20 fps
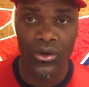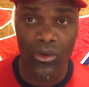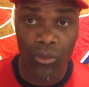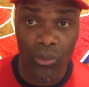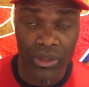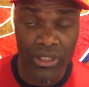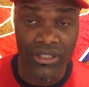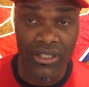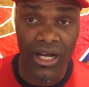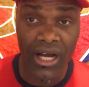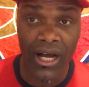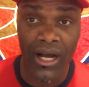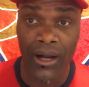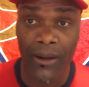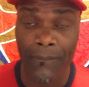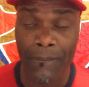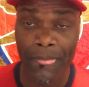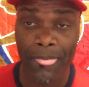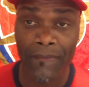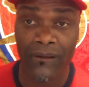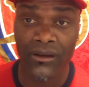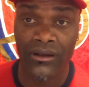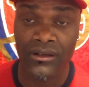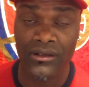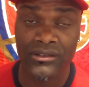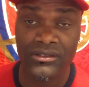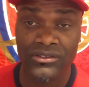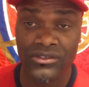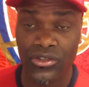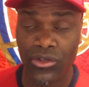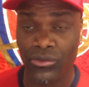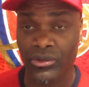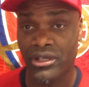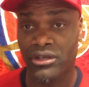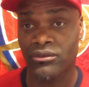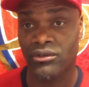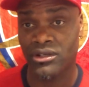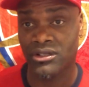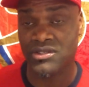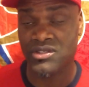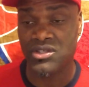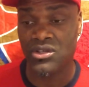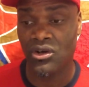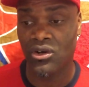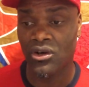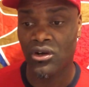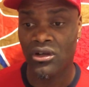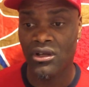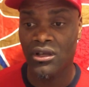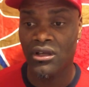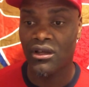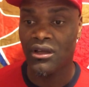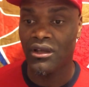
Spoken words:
with Torreira, so